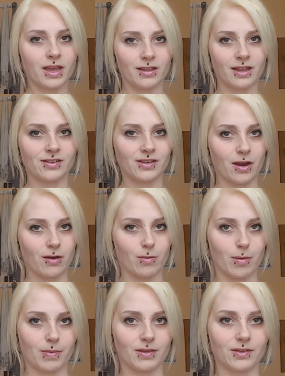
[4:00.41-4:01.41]
allowed to carry
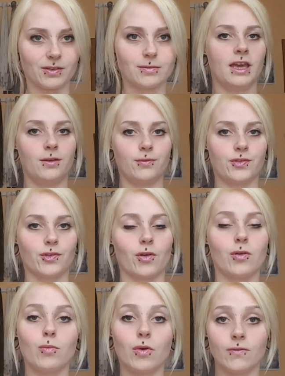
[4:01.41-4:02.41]
weapons? If
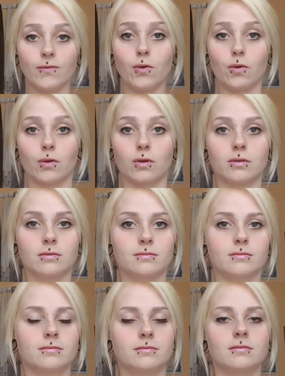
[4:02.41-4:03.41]
so, what for?
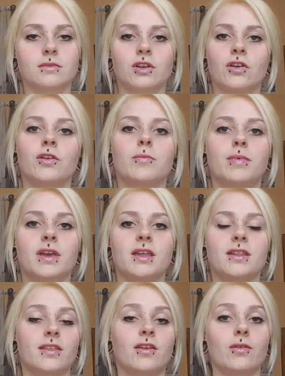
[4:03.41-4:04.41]
Could it be
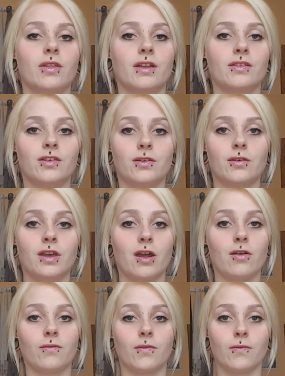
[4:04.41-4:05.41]
that they're allowed to
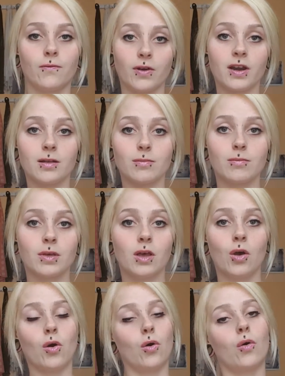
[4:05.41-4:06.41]
carry it for freedom
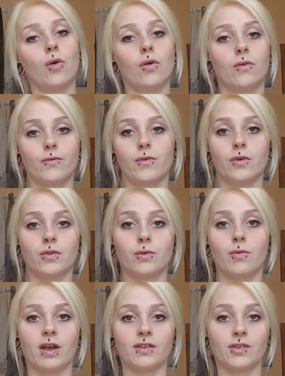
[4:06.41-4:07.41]
or for the
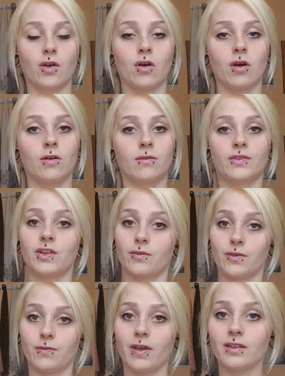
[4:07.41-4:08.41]
rights of
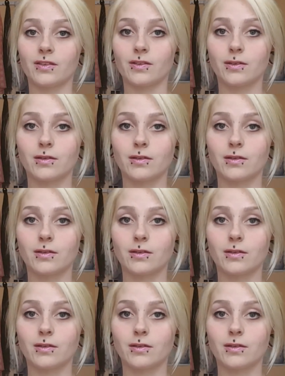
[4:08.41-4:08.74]
self-defense?